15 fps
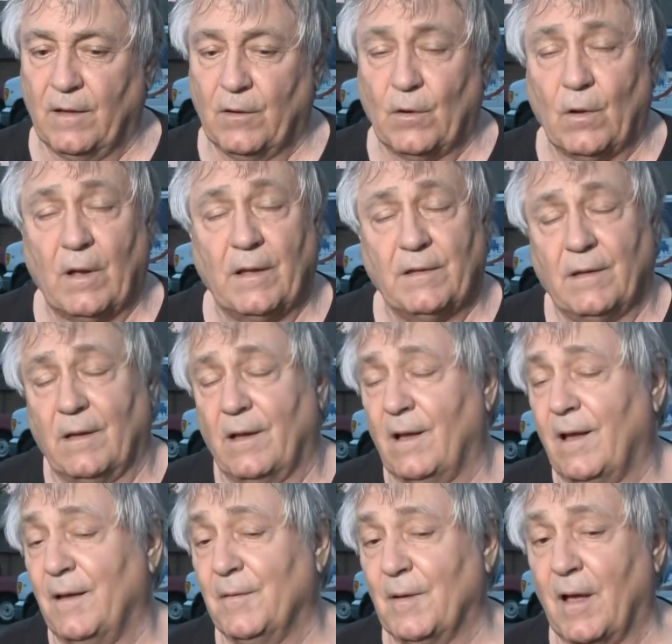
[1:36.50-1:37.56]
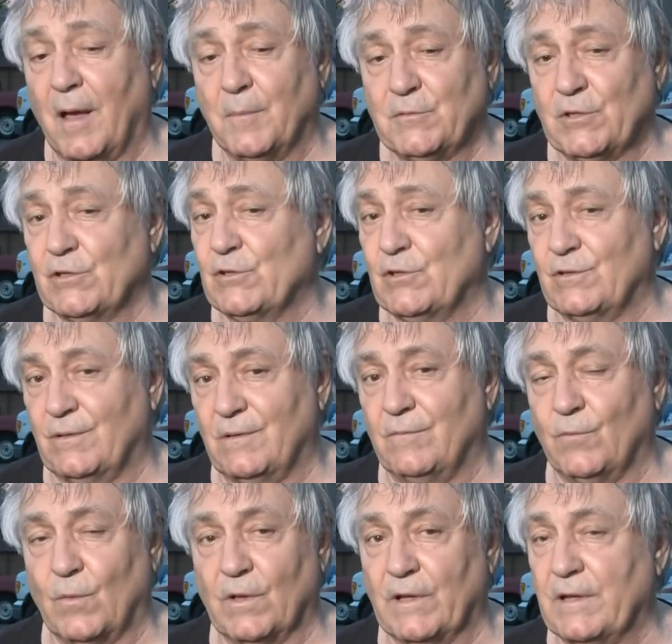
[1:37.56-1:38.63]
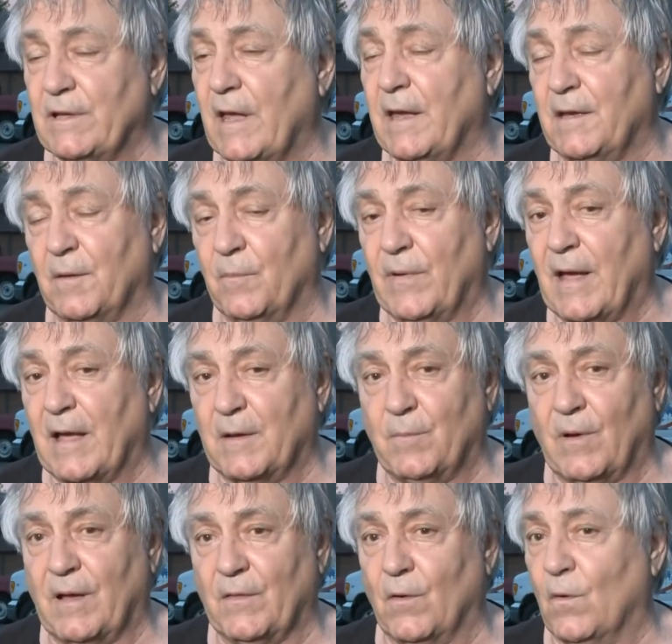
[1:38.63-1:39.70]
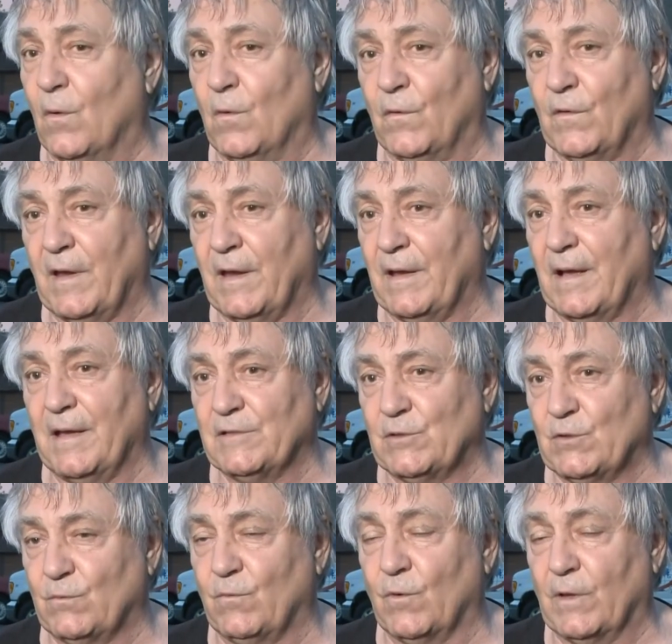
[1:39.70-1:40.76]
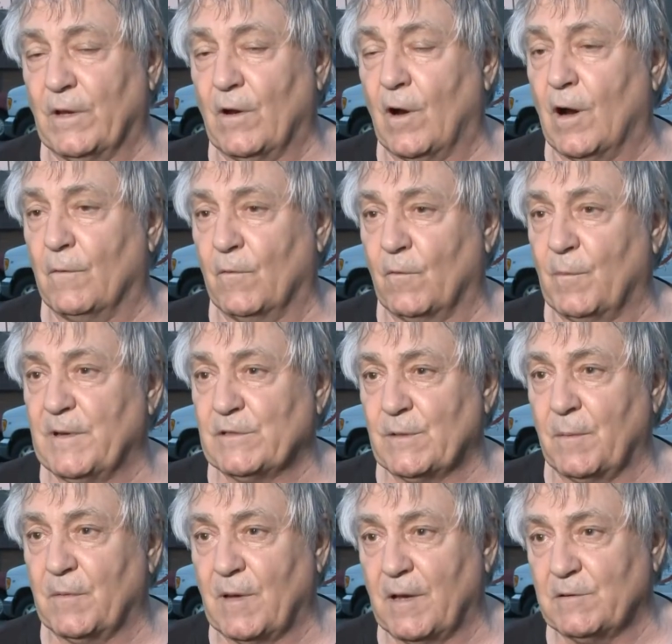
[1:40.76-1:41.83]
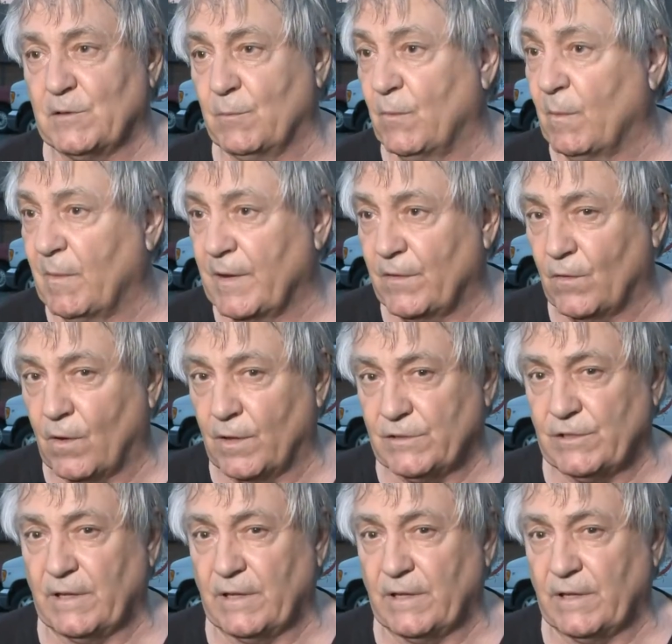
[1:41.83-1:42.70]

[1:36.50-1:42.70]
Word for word: No, I, I, I'm just really taken back by the whole thing. It's really hard for me sometimes to put my thoughts